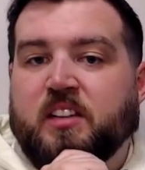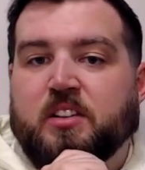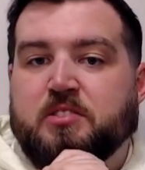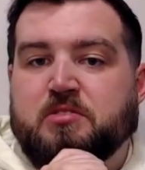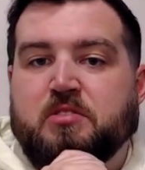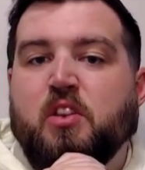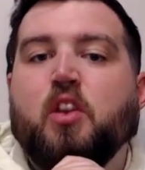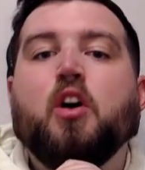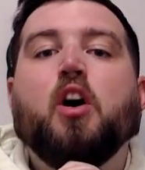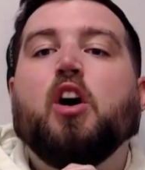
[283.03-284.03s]
There's
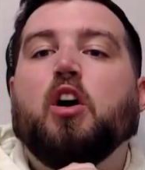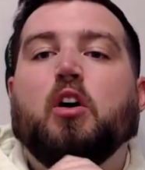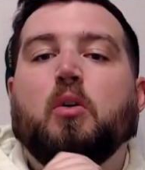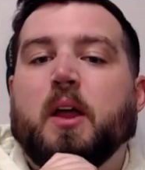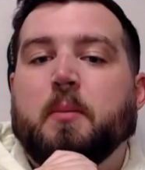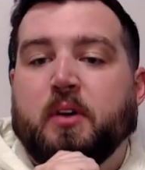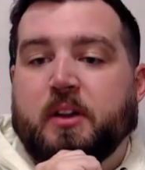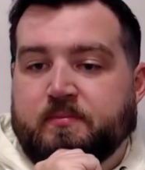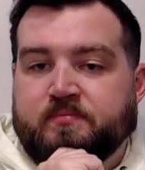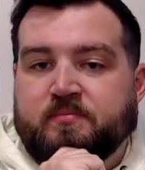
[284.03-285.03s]
no way to put
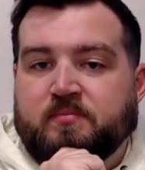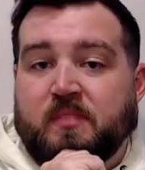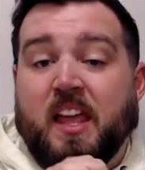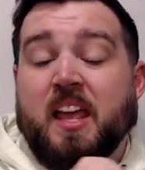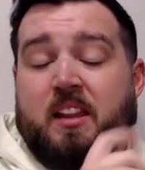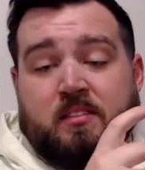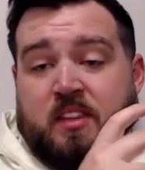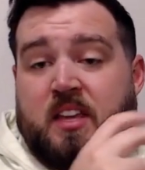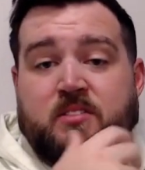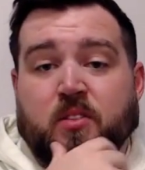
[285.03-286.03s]
it. And
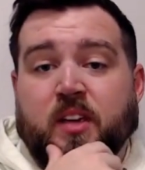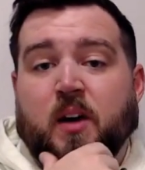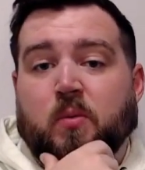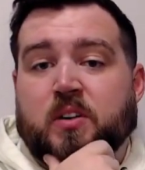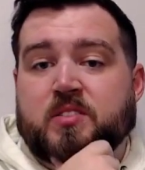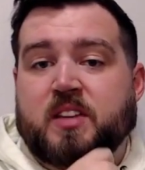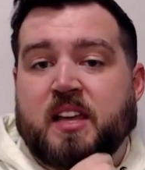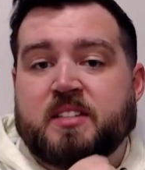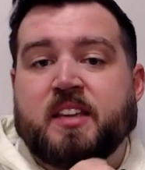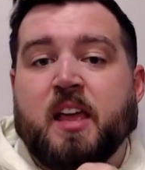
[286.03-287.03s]
things only got worse
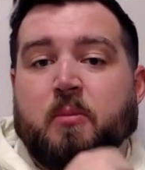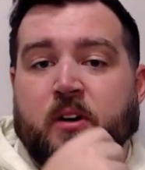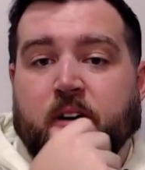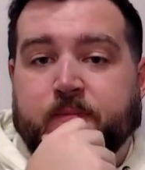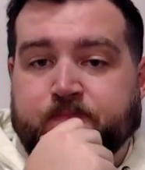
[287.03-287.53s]
as the game went